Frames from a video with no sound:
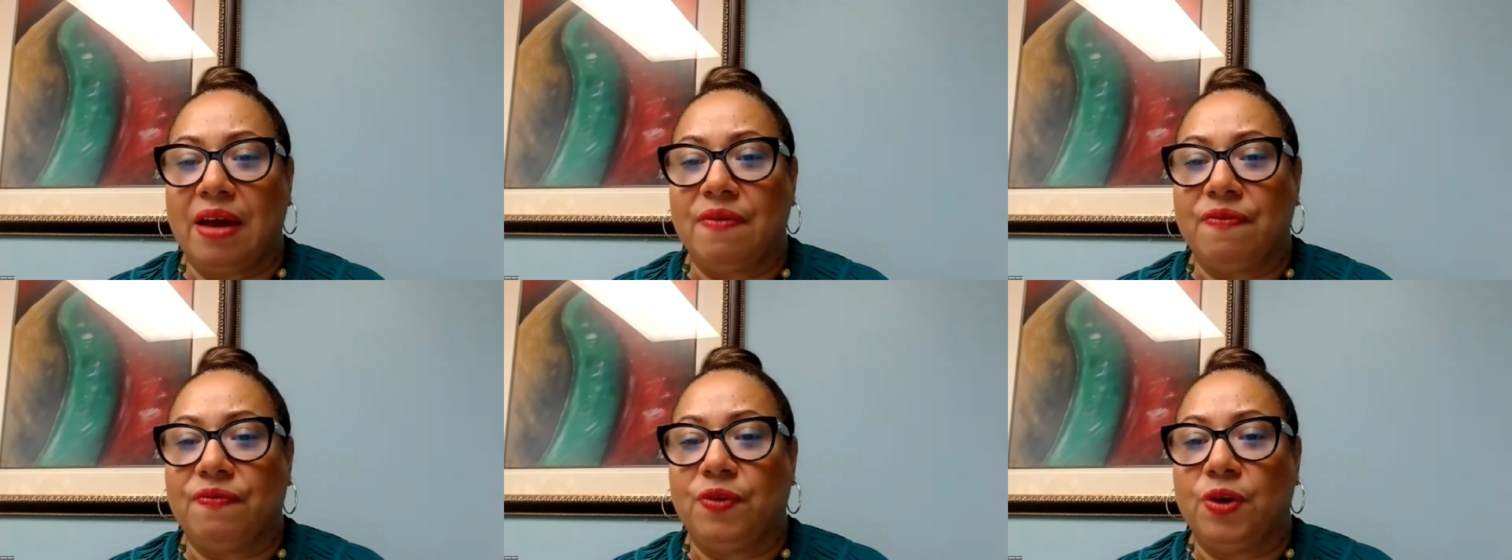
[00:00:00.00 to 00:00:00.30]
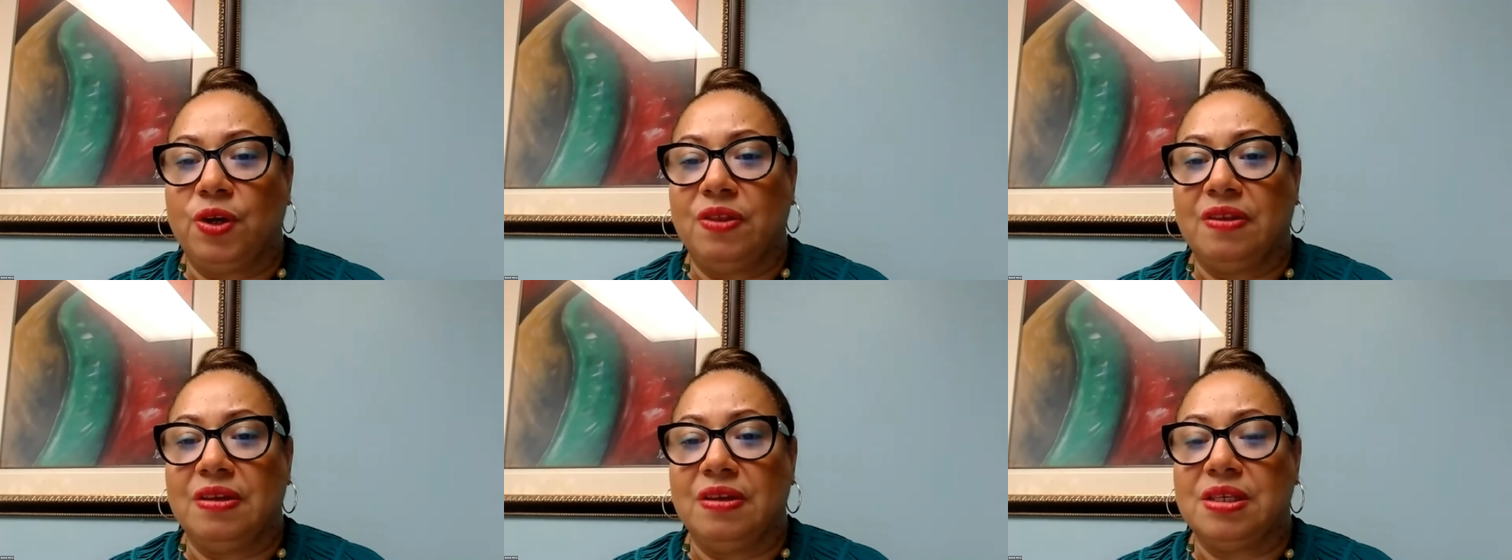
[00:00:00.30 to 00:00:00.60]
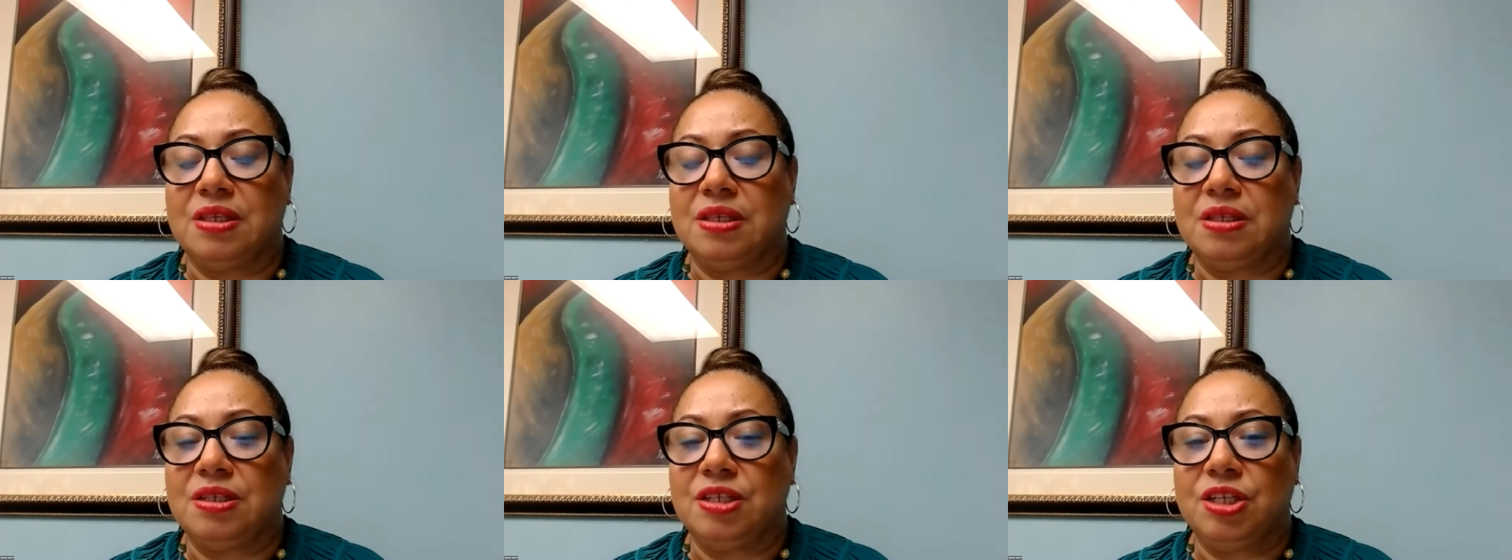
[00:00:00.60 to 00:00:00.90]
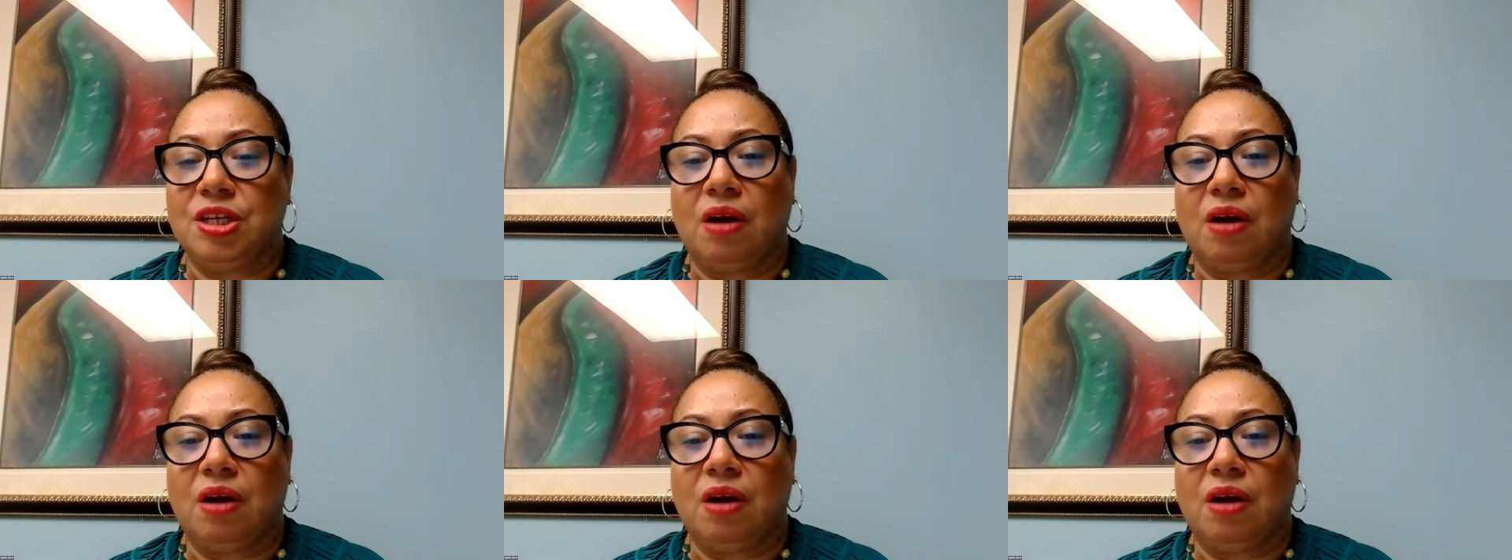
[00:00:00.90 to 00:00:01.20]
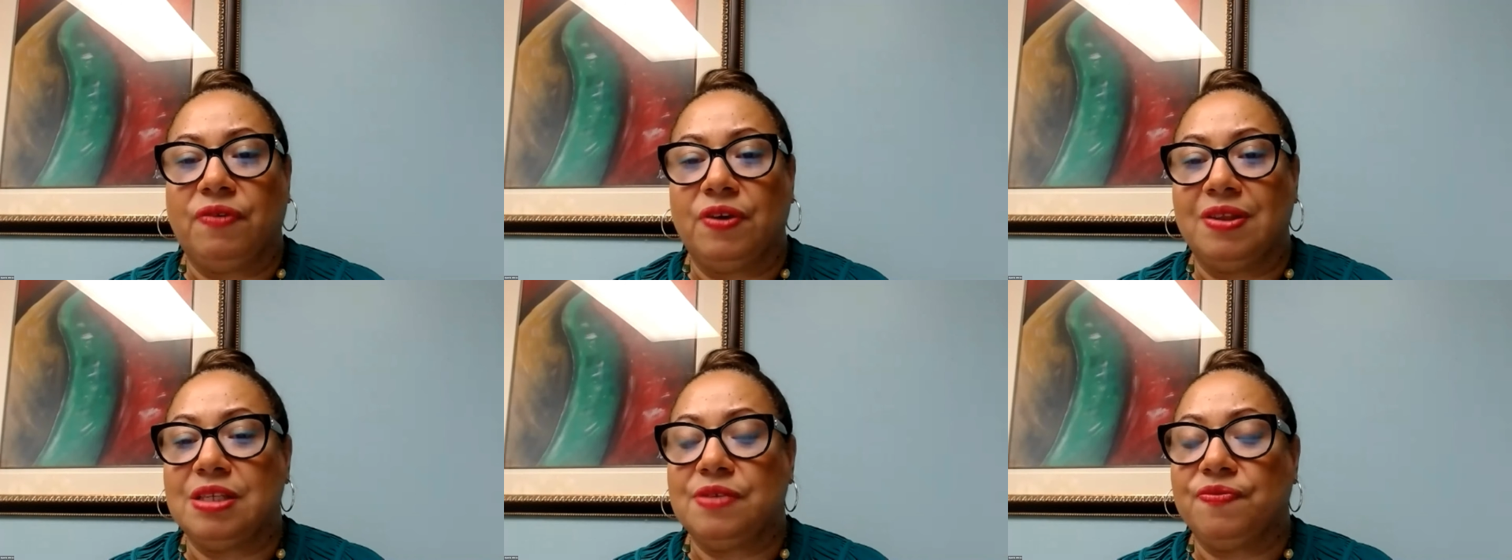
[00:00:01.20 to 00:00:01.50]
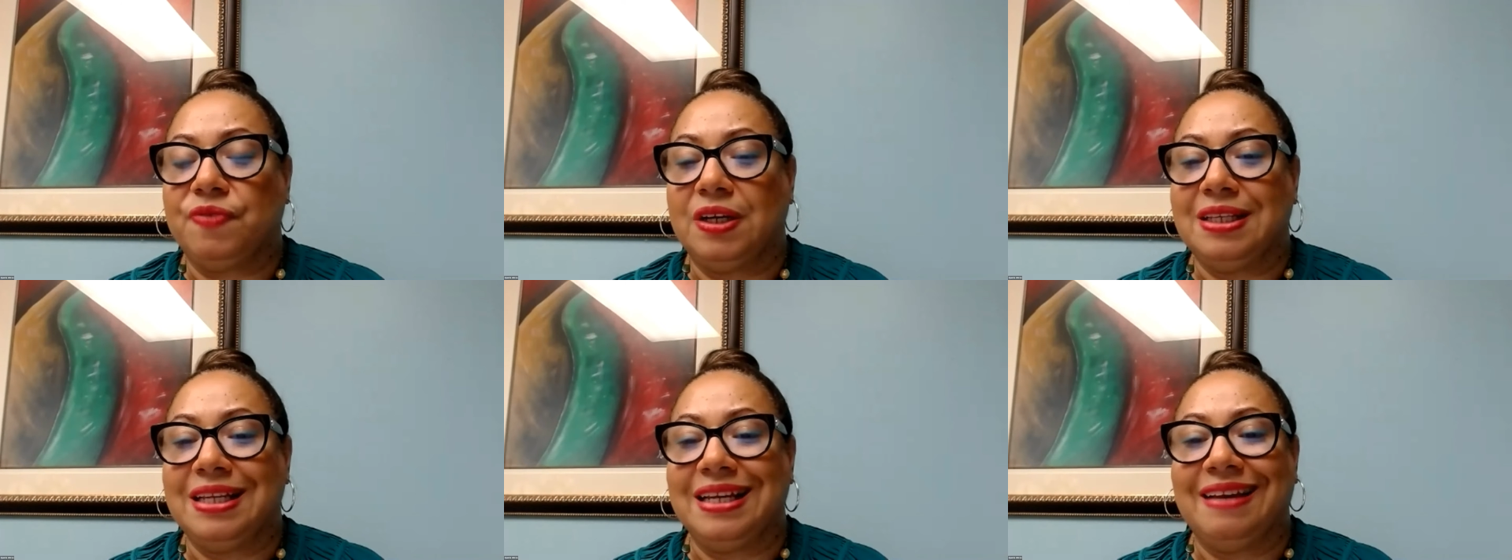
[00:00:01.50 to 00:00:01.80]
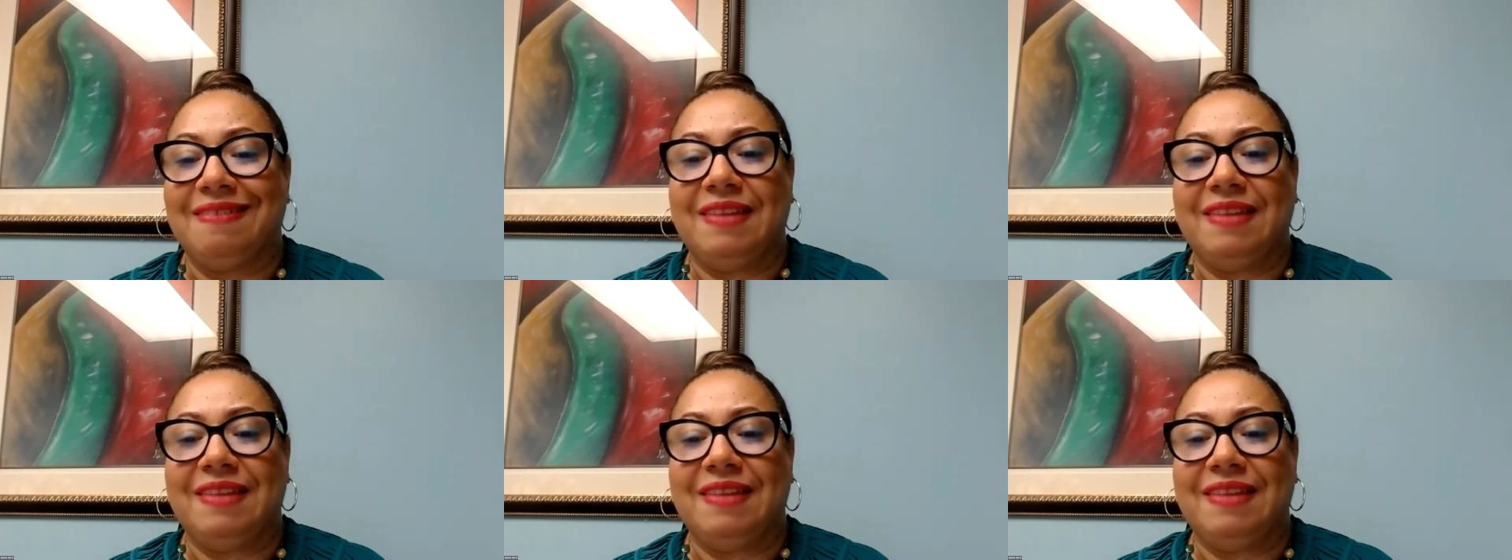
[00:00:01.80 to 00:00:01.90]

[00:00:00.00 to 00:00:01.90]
for this, you know, for this funding.